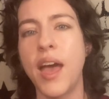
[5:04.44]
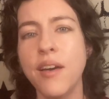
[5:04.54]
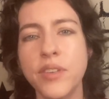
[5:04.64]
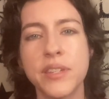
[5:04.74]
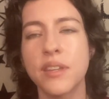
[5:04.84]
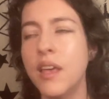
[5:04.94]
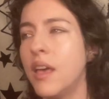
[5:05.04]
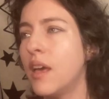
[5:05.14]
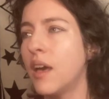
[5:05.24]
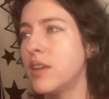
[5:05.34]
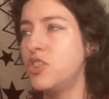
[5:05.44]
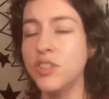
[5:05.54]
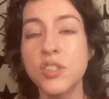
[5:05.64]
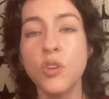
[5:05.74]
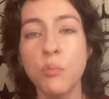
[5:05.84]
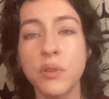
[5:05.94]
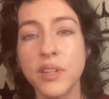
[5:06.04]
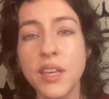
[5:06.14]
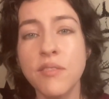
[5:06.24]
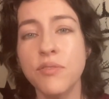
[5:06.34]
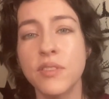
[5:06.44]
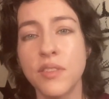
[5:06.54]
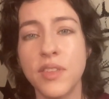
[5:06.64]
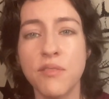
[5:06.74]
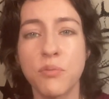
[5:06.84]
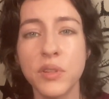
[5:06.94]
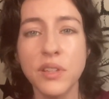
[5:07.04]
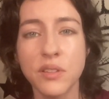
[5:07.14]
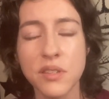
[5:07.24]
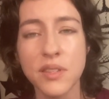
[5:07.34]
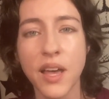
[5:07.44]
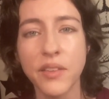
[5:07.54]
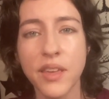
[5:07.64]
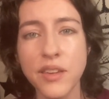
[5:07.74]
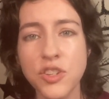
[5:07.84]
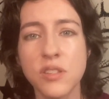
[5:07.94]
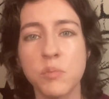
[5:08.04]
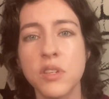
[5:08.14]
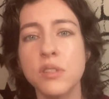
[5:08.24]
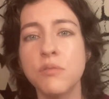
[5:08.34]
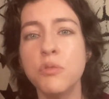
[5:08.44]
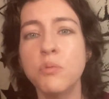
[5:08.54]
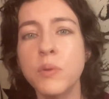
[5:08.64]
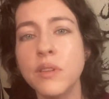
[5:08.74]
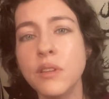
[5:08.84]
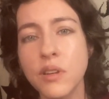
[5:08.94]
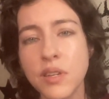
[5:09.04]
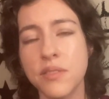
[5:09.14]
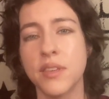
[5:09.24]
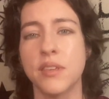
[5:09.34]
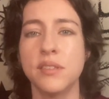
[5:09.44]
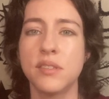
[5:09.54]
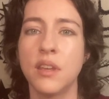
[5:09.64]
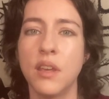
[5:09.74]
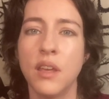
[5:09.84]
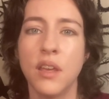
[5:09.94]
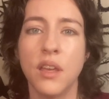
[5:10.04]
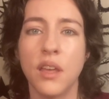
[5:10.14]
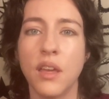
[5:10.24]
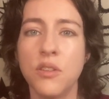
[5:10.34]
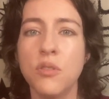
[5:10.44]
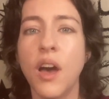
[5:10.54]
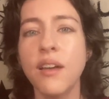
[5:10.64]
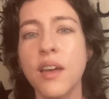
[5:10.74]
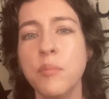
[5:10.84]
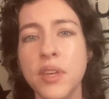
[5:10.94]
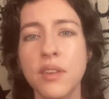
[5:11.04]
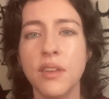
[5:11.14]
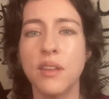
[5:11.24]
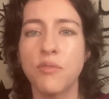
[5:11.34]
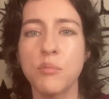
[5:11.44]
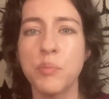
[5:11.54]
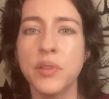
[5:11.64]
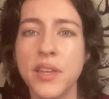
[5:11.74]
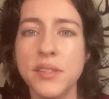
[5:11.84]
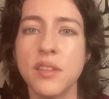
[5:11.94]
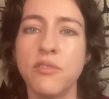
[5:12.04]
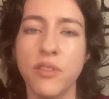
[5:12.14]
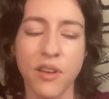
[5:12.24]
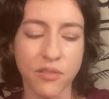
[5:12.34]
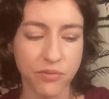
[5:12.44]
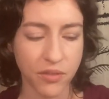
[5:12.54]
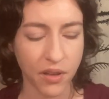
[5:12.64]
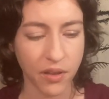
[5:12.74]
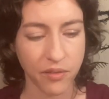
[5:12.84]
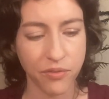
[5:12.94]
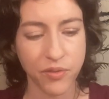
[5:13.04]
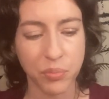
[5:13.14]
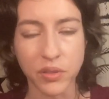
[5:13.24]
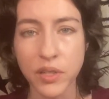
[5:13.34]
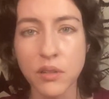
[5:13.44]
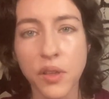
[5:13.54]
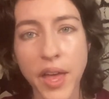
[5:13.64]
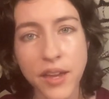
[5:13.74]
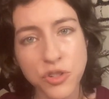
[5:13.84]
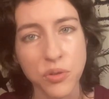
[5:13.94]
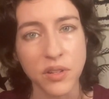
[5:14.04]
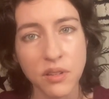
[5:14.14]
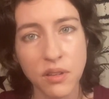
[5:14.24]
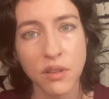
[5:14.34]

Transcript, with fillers: haven't. I just don't believe that they've really looked at the allegations, because if you really look at this and you're not coming in from a place of political hatred,